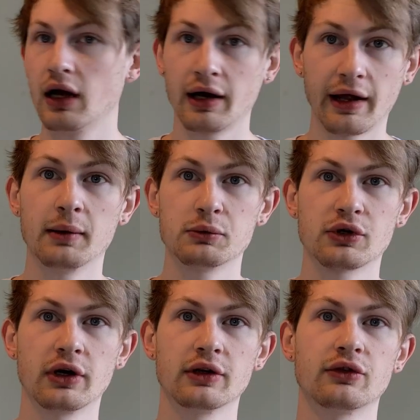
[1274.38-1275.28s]
and I am
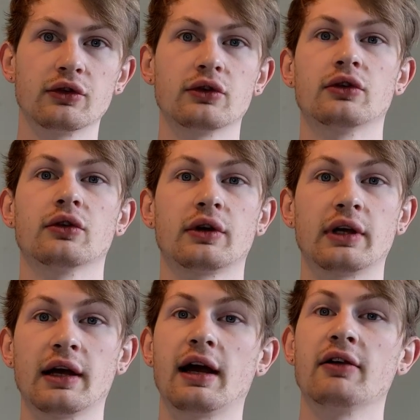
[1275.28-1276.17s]
trying to
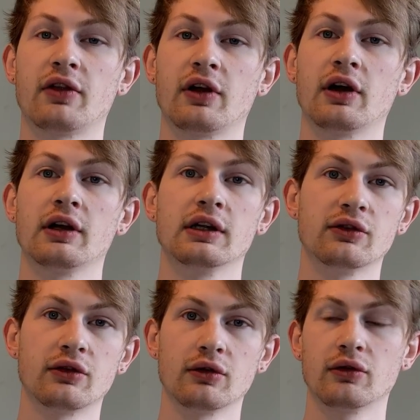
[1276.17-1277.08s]
get everything I
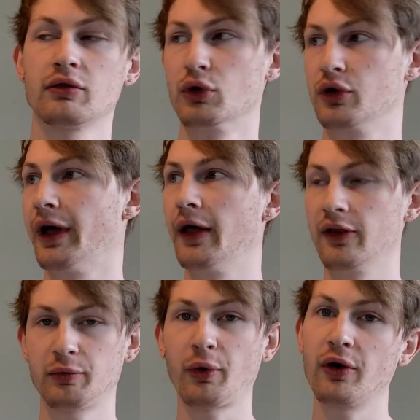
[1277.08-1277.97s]
need to smooth out
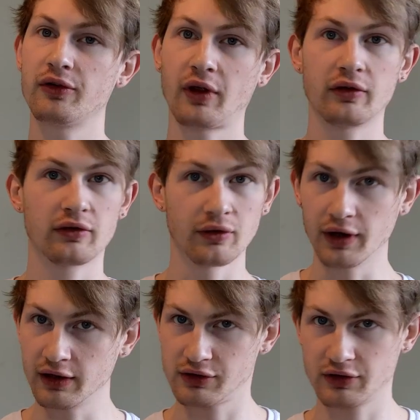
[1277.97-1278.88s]
this process so that
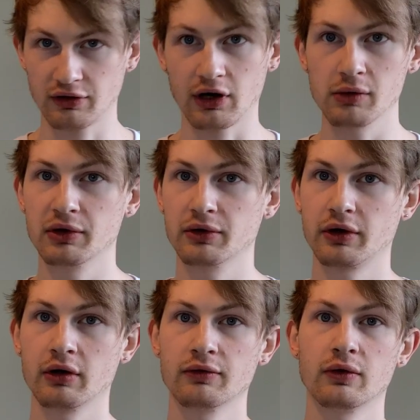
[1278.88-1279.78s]
each guitar I build
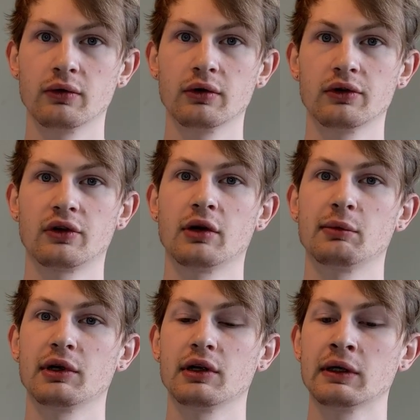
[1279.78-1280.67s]
going forward is going
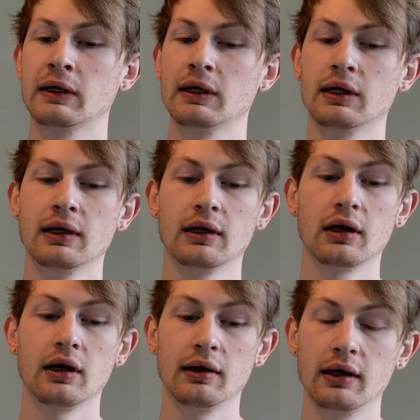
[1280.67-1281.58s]
to be
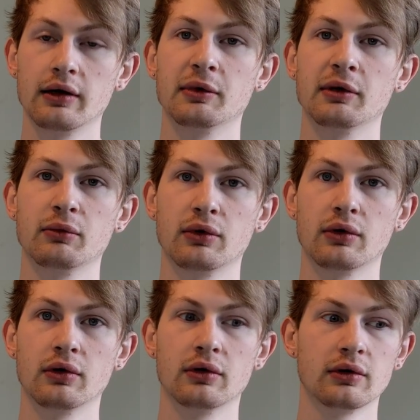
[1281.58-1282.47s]
a little bit
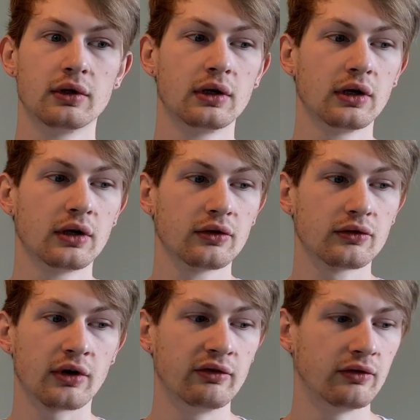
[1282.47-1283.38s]
more
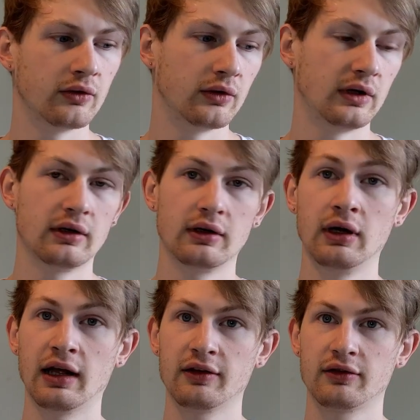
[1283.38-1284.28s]
straightforward,
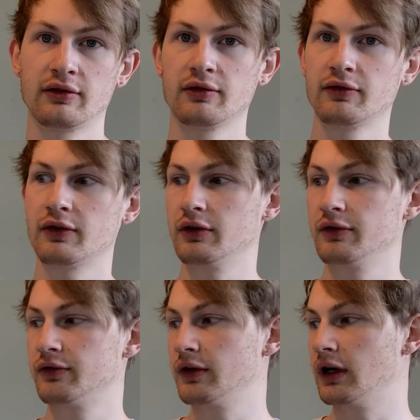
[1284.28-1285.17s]
less full
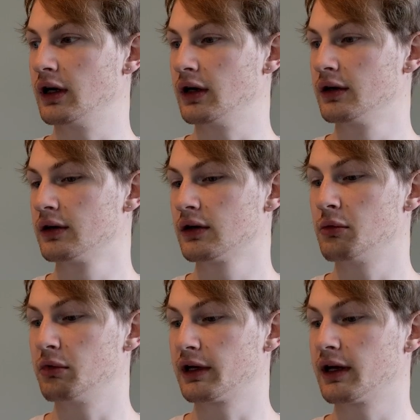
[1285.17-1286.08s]
of uh,
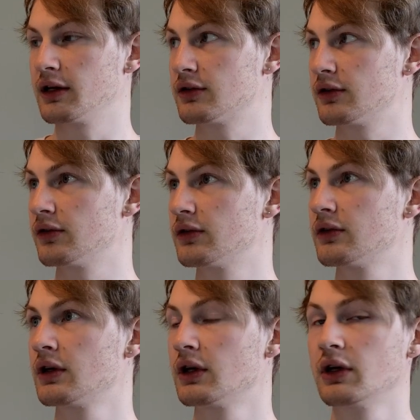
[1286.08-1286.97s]

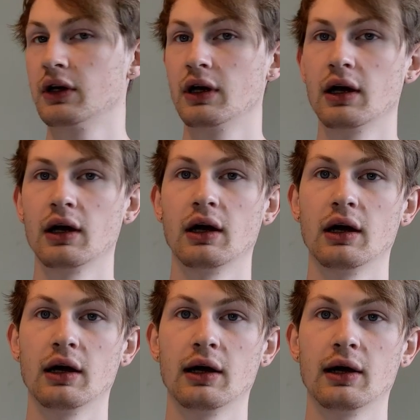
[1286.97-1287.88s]
complications.
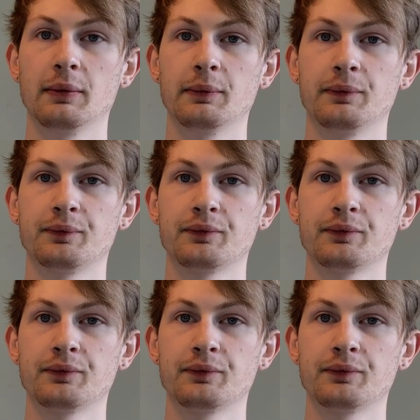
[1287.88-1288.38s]
Um,